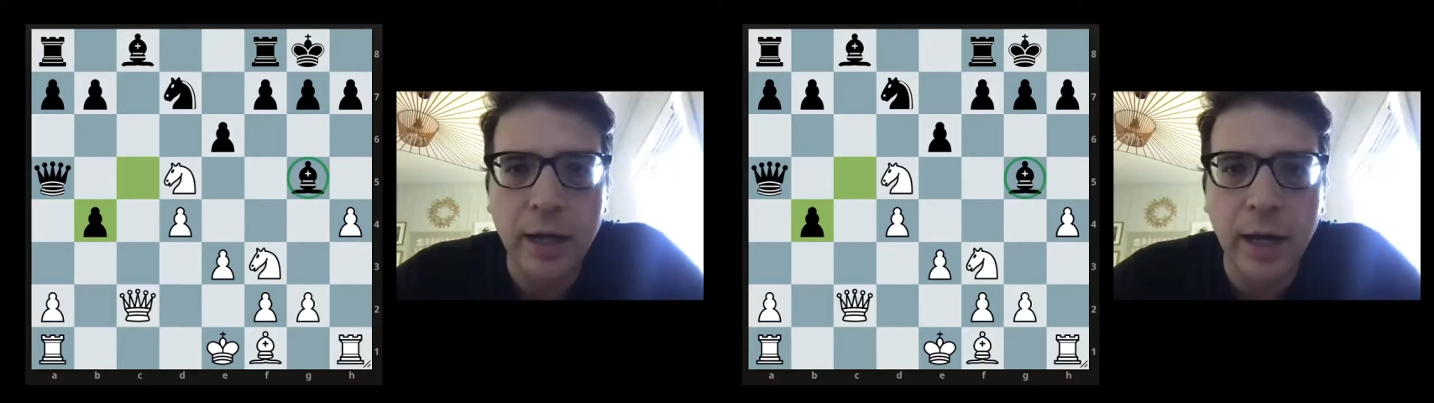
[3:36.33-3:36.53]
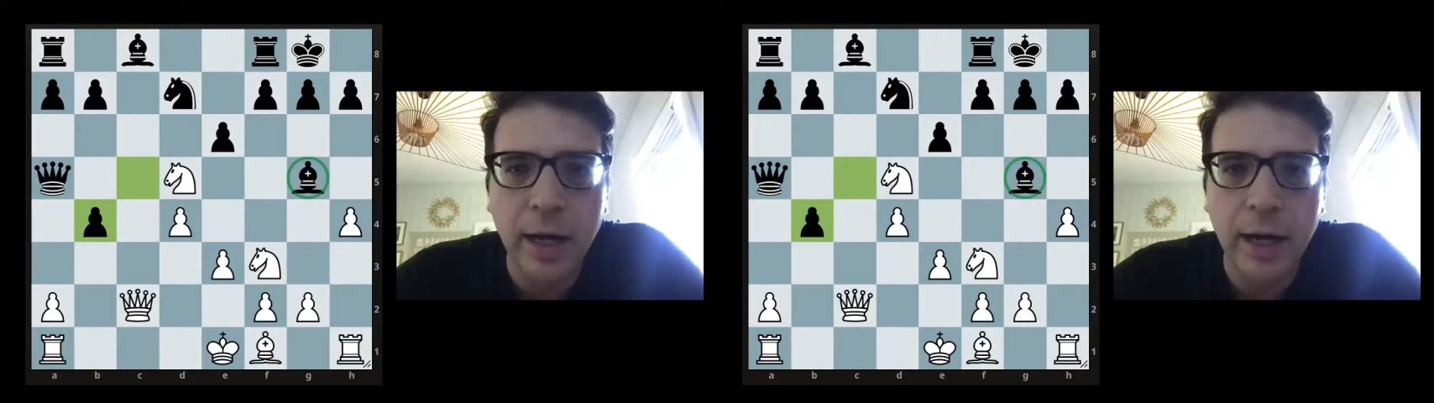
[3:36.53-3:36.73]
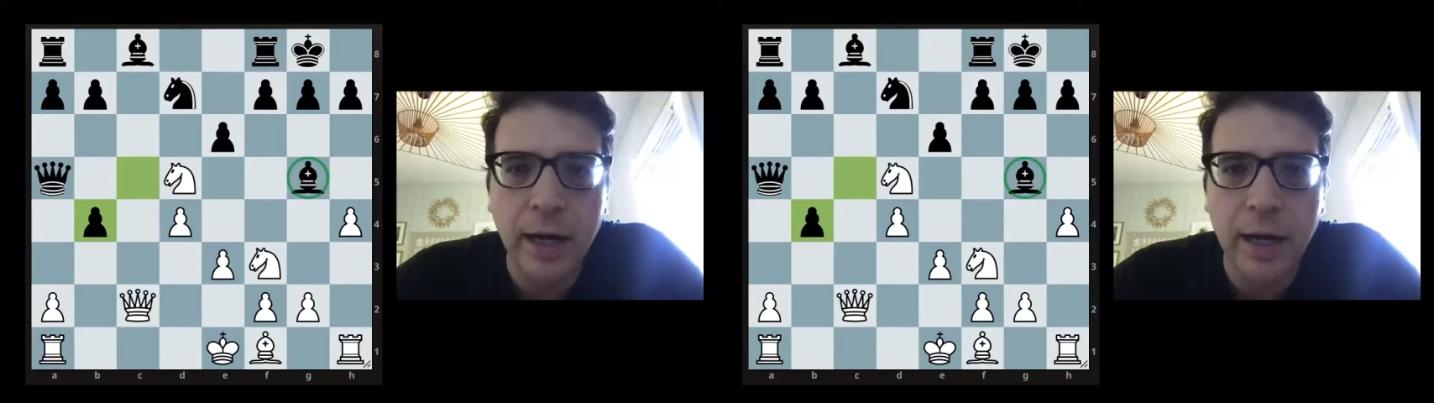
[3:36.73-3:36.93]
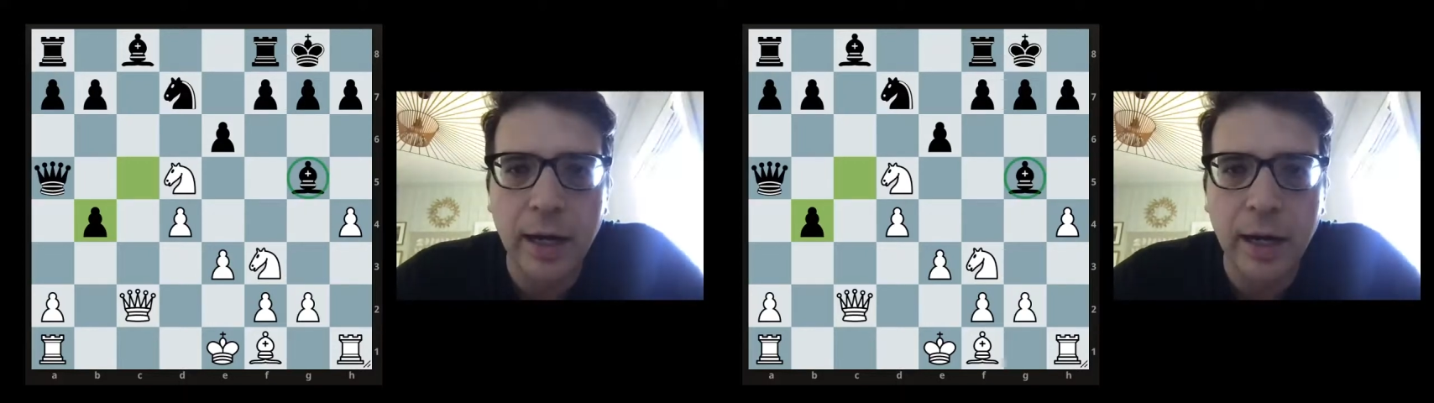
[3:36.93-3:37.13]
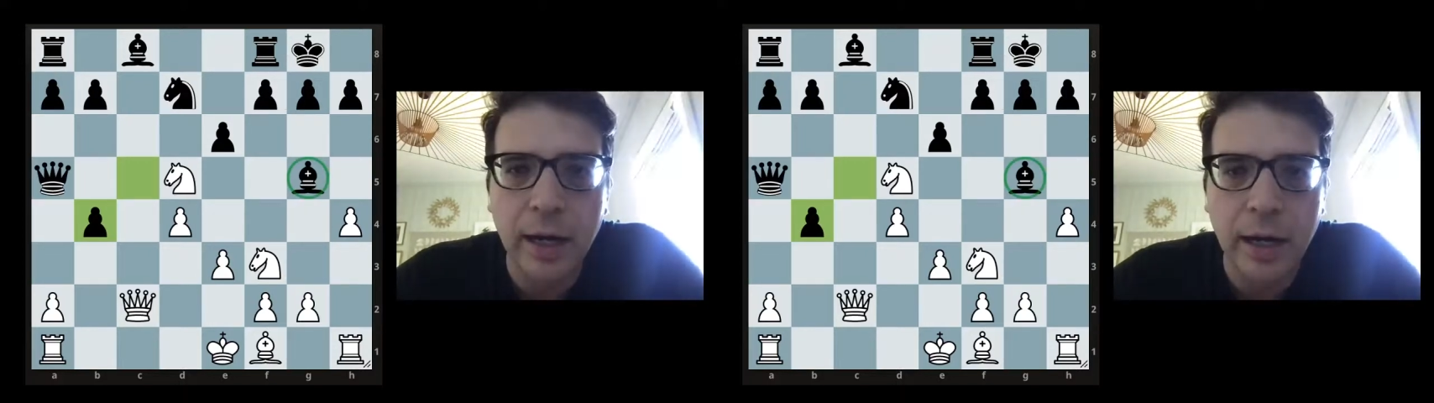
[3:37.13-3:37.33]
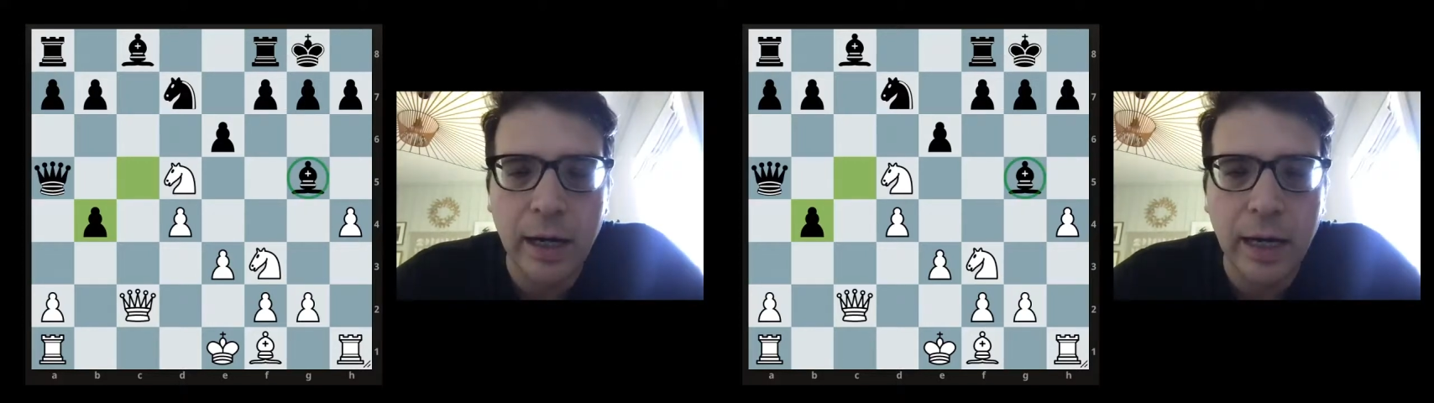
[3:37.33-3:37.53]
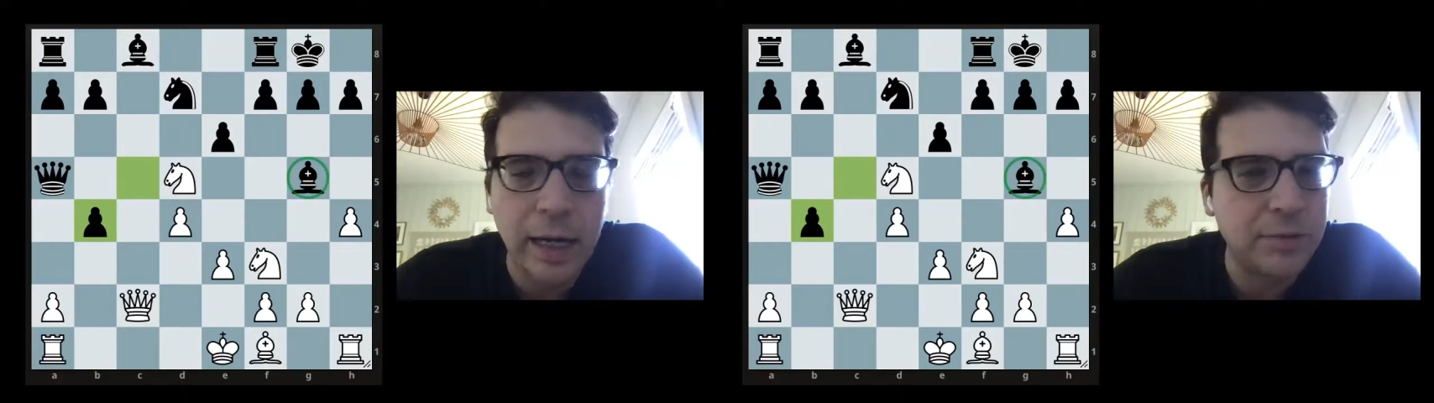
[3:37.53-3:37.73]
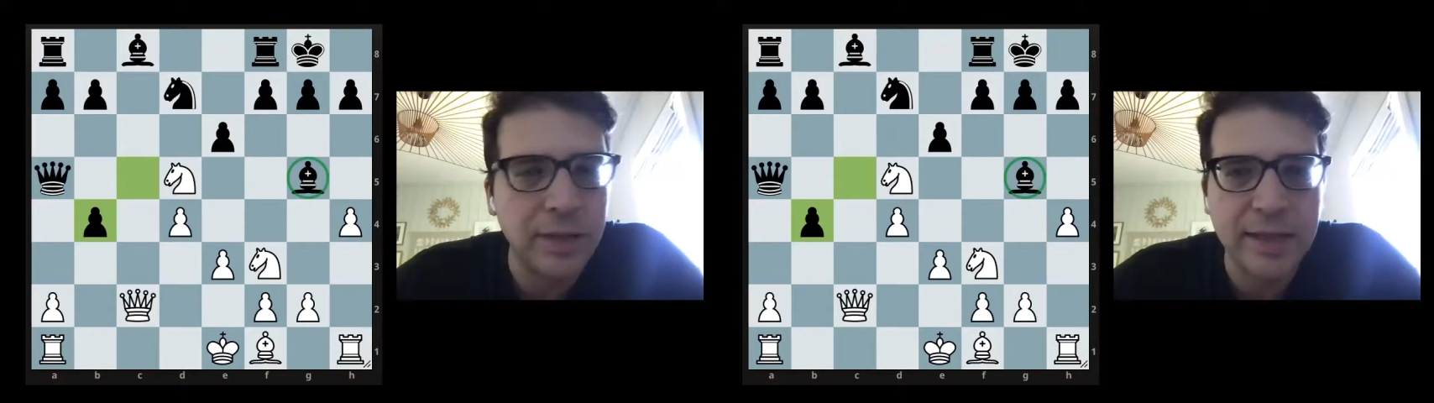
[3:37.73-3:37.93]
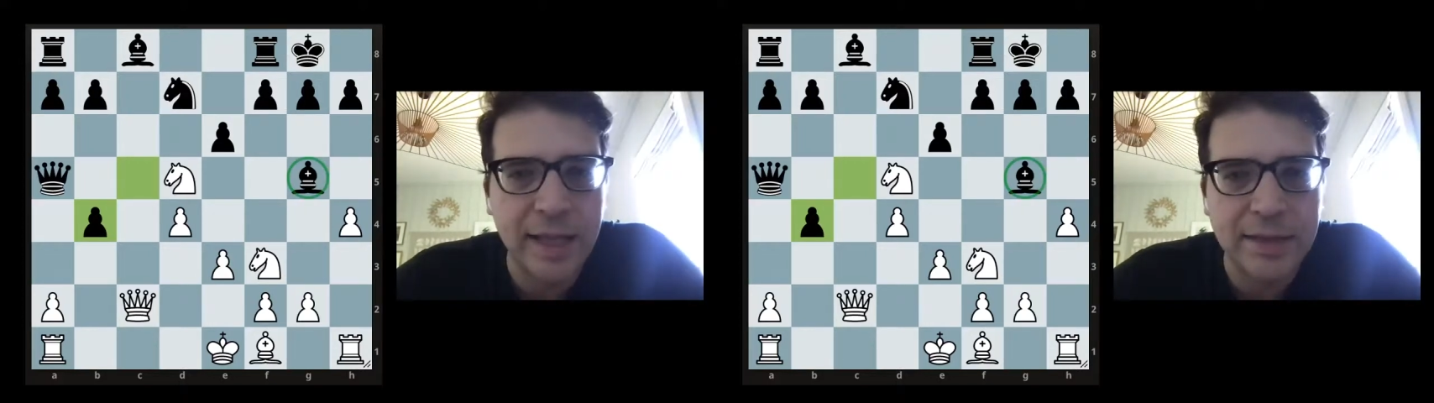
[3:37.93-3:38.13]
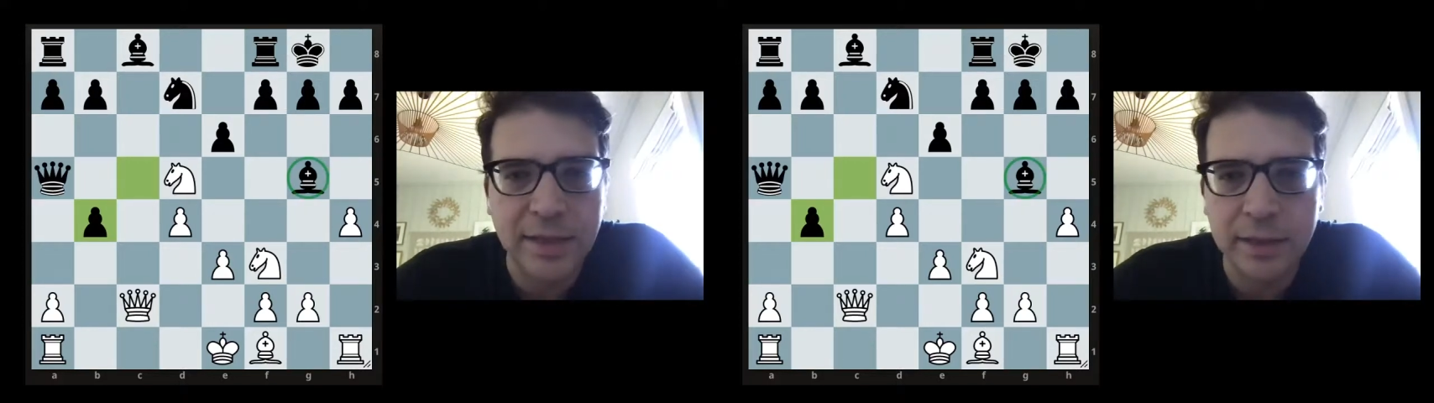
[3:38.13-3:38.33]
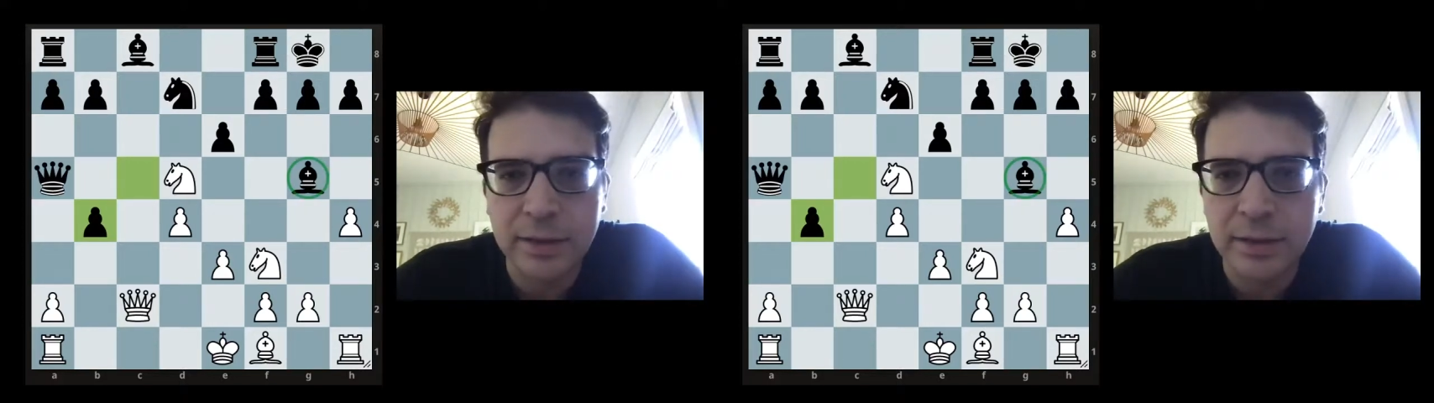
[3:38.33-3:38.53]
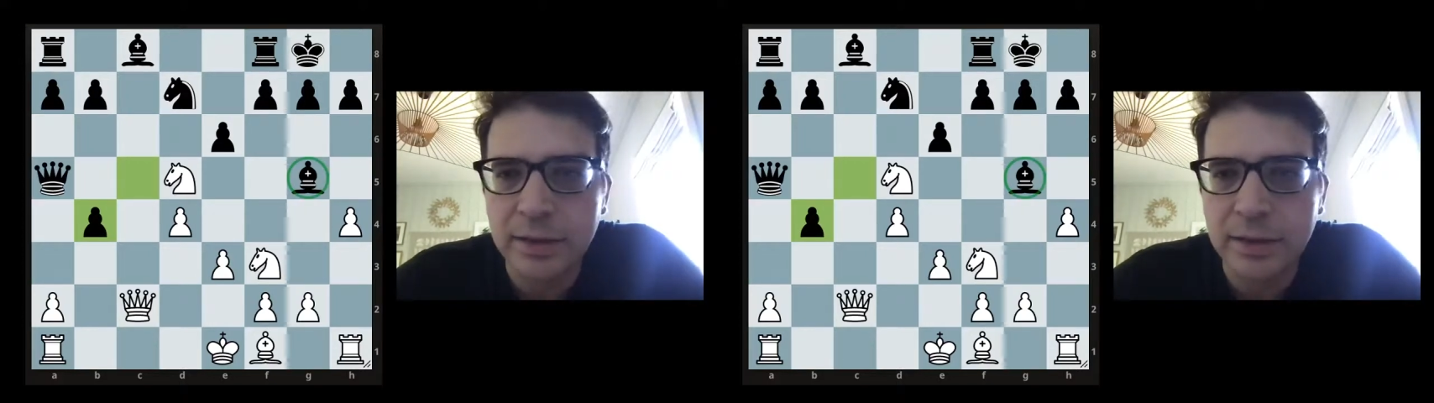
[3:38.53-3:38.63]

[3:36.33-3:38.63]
and really that's it.